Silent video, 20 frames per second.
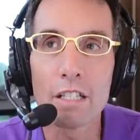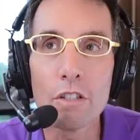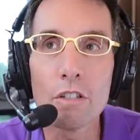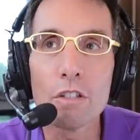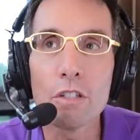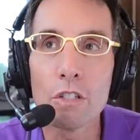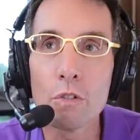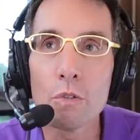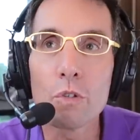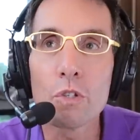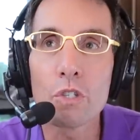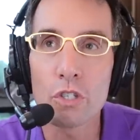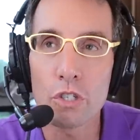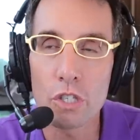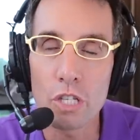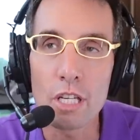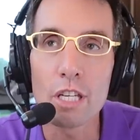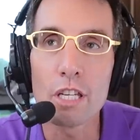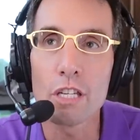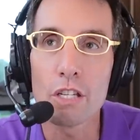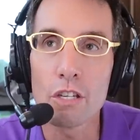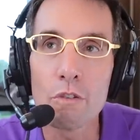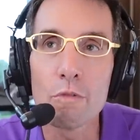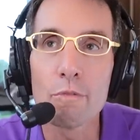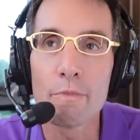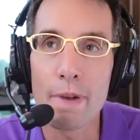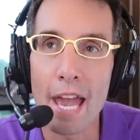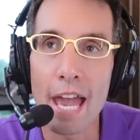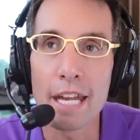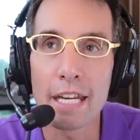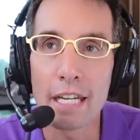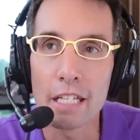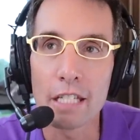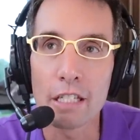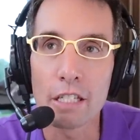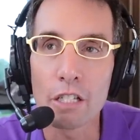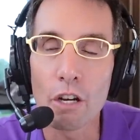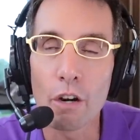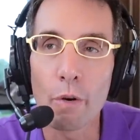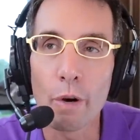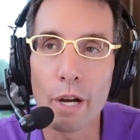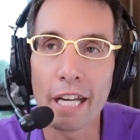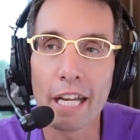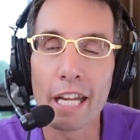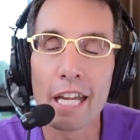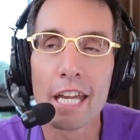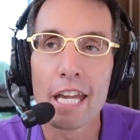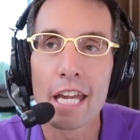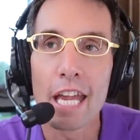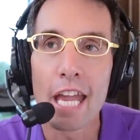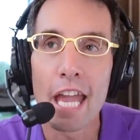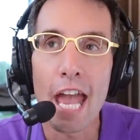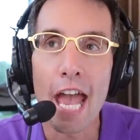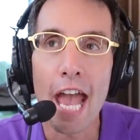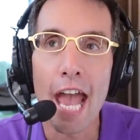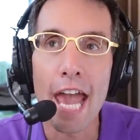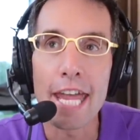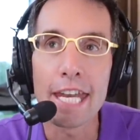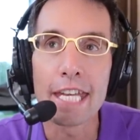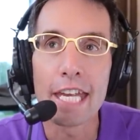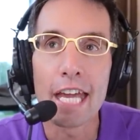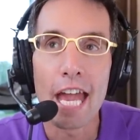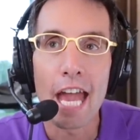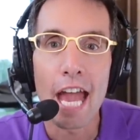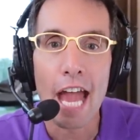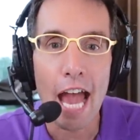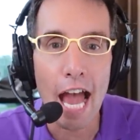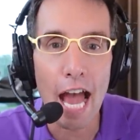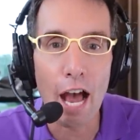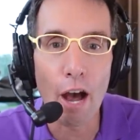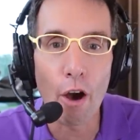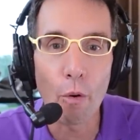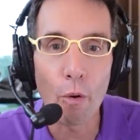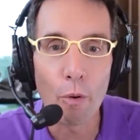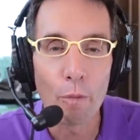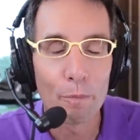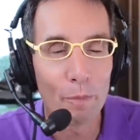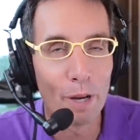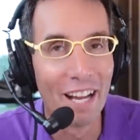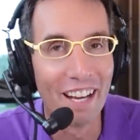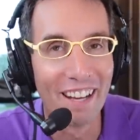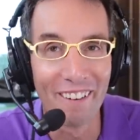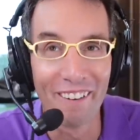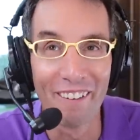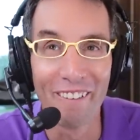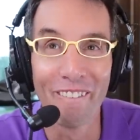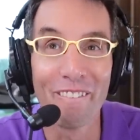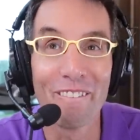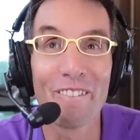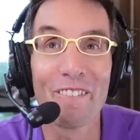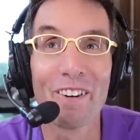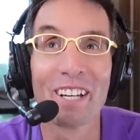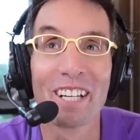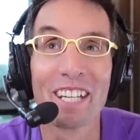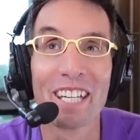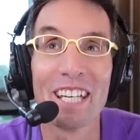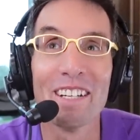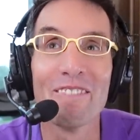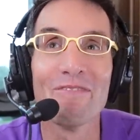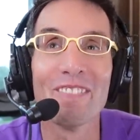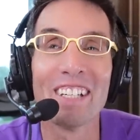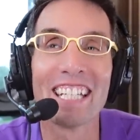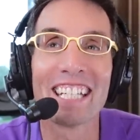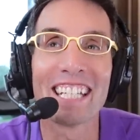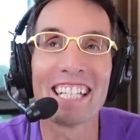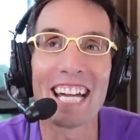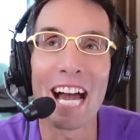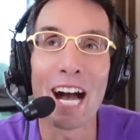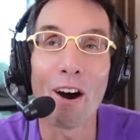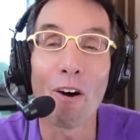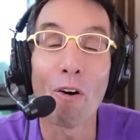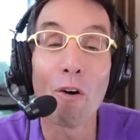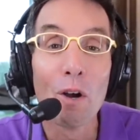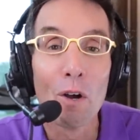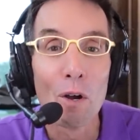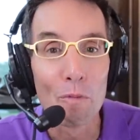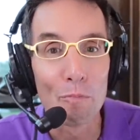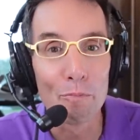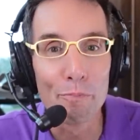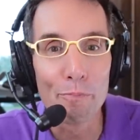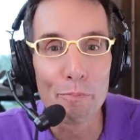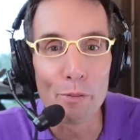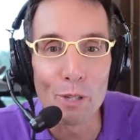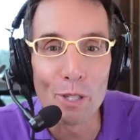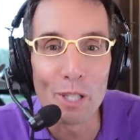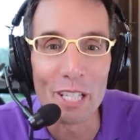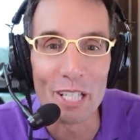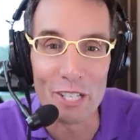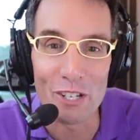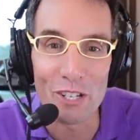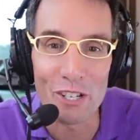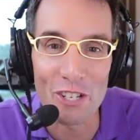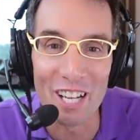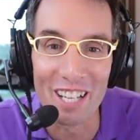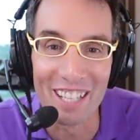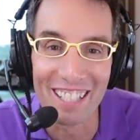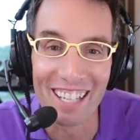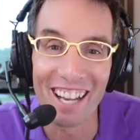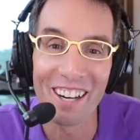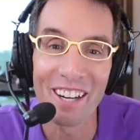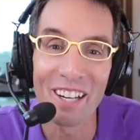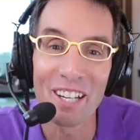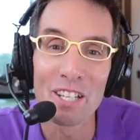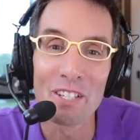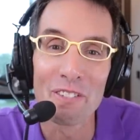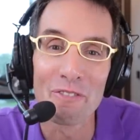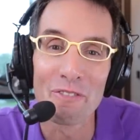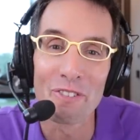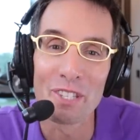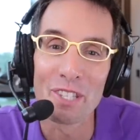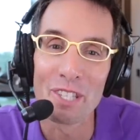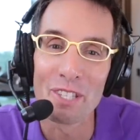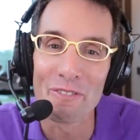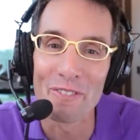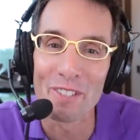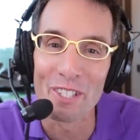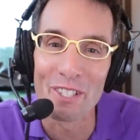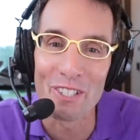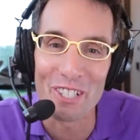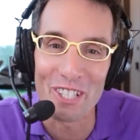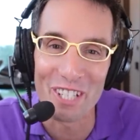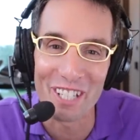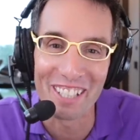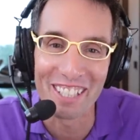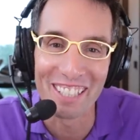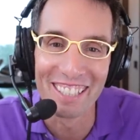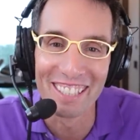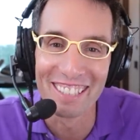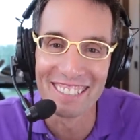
do you see humanity going? And how, oh, forgive me, Cal, bullish are you for the future?